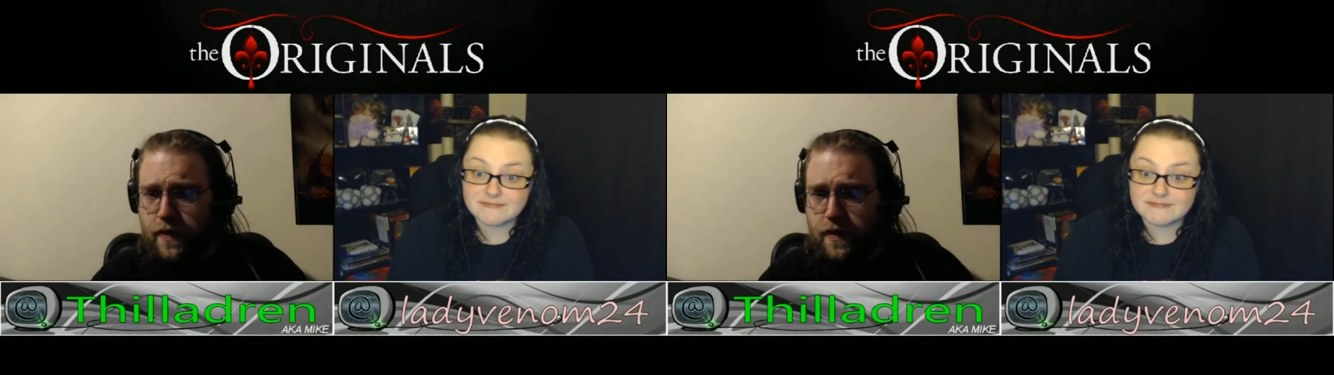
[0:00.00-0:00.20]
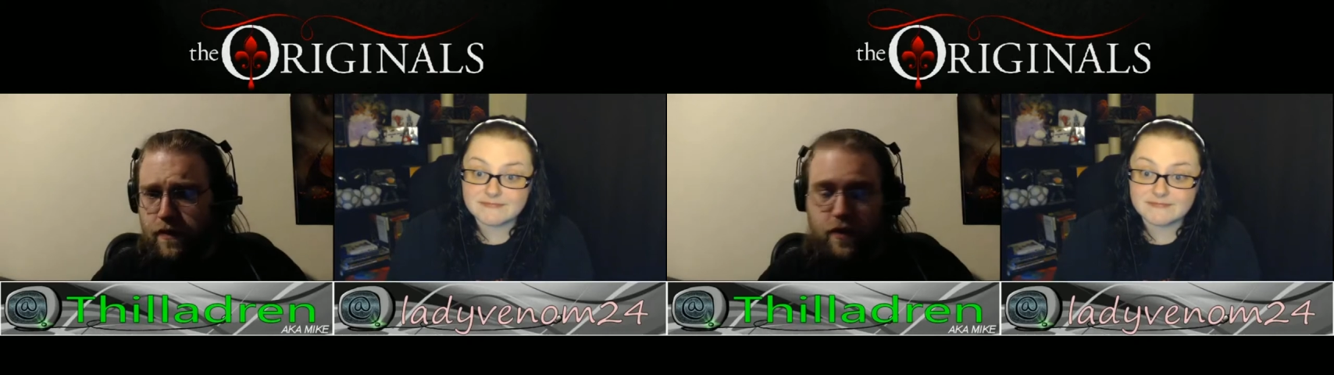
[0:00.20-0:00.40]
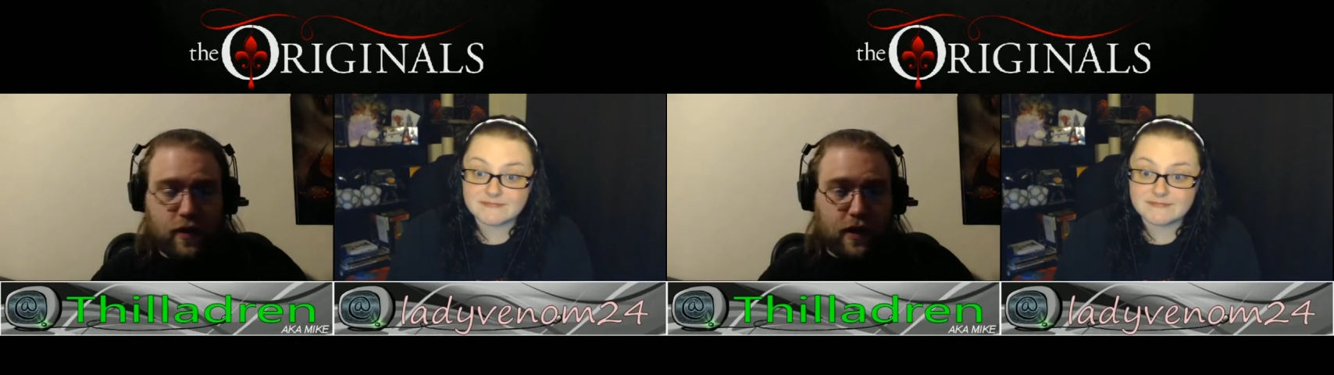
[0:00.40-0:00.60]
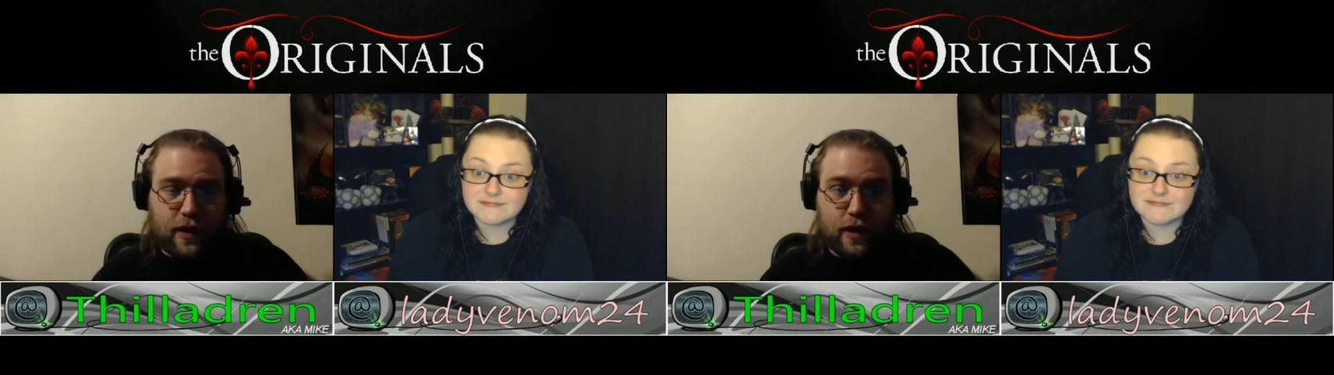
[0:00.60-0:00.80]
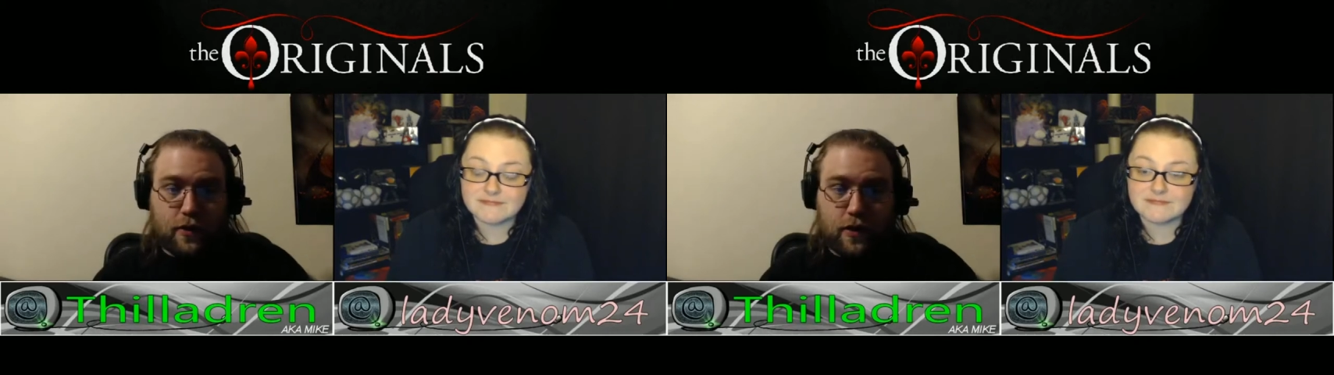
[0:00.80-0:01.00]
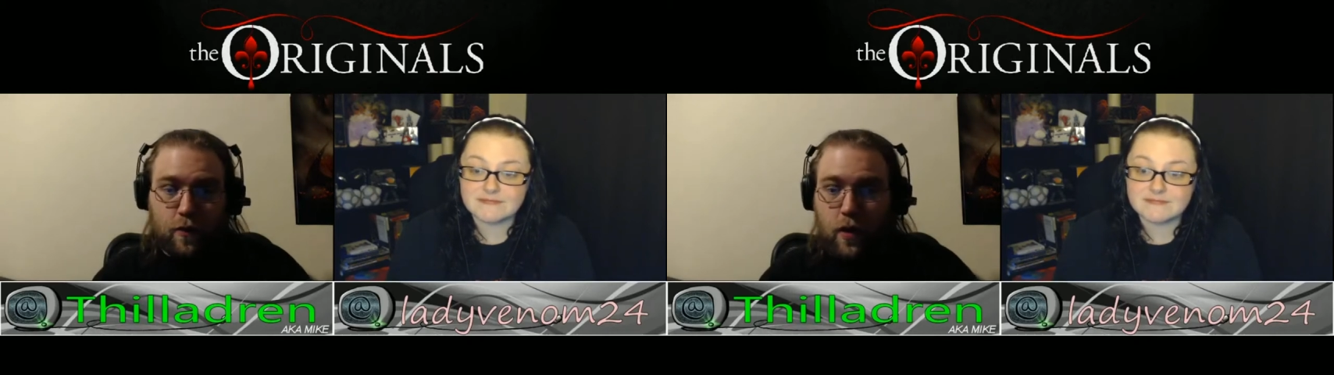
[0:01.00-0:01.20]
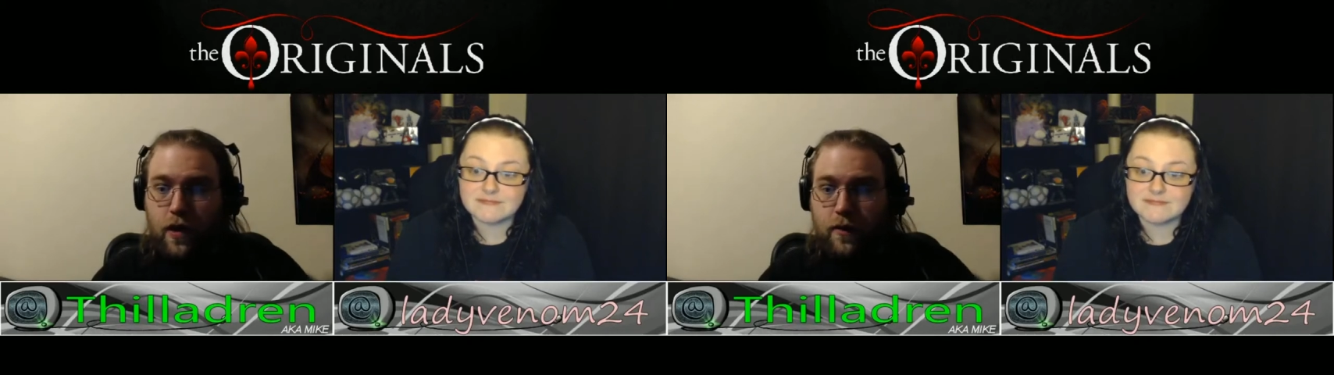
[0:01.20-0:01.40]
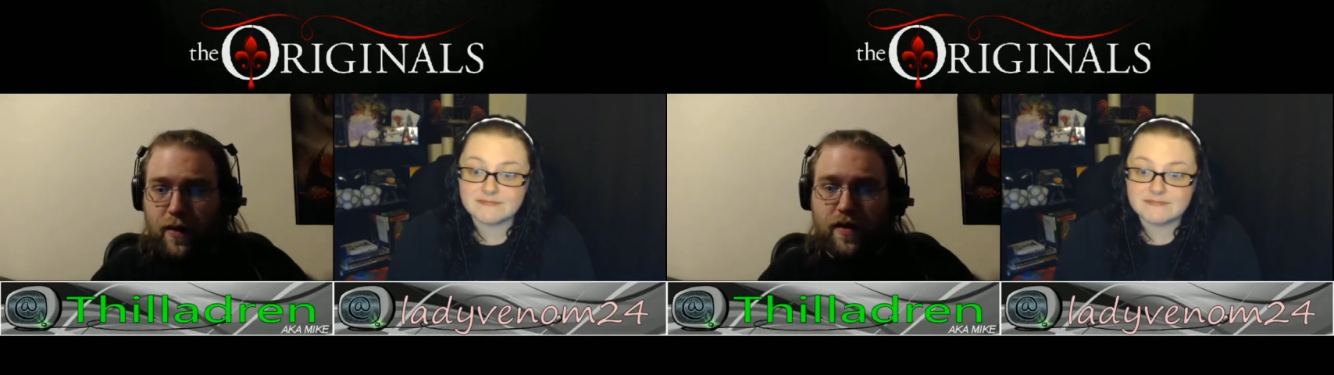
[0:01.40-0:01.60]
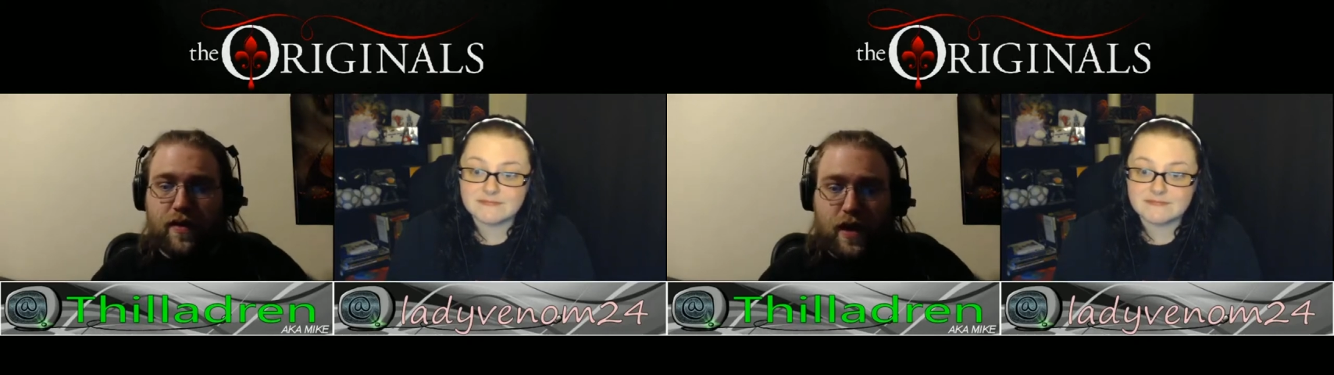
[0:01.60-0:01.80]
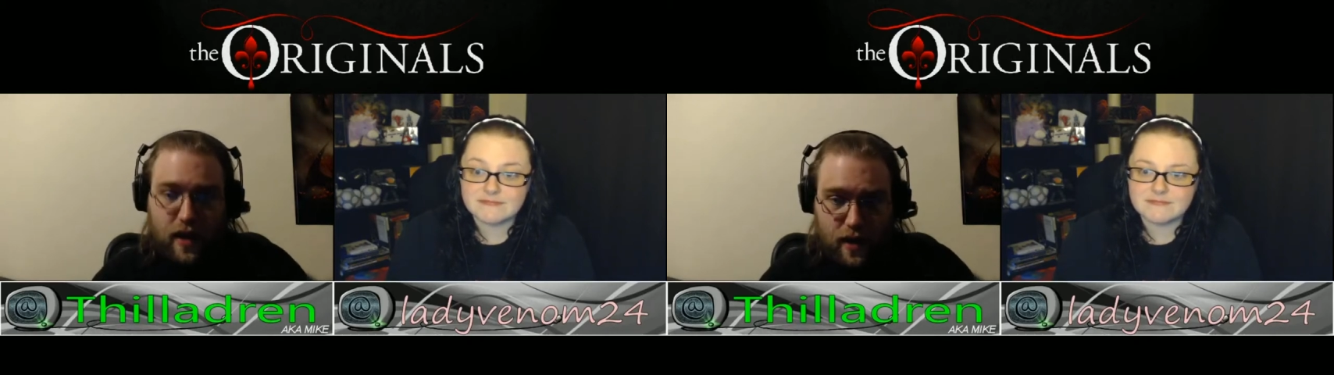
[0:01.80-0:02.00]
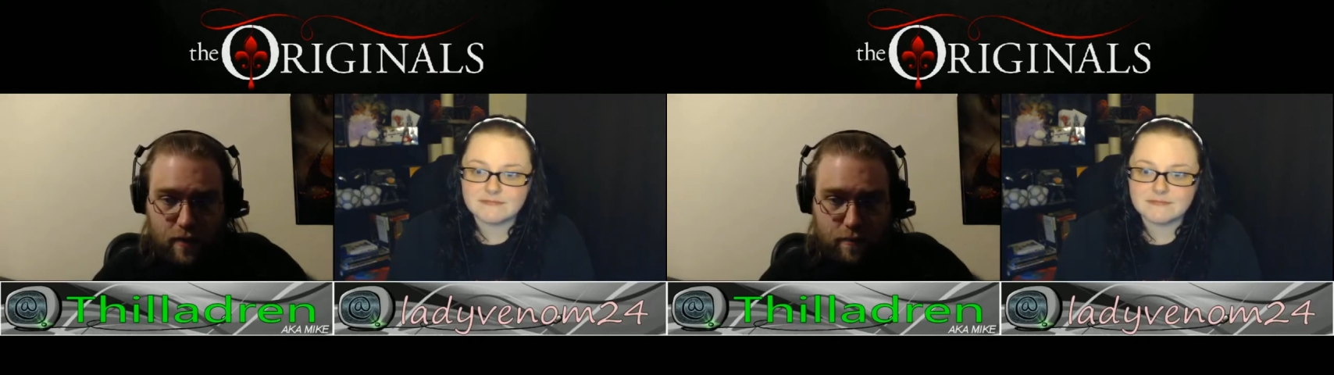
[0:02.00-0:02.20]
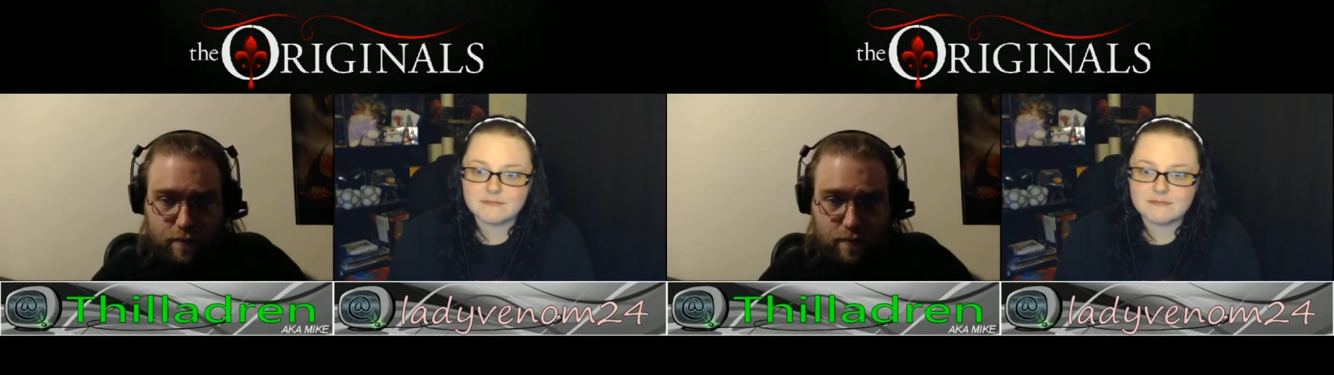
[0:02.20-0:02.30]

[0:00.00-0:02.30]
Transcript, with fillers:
Speaker 1: it's called A Closer Walk with Thee.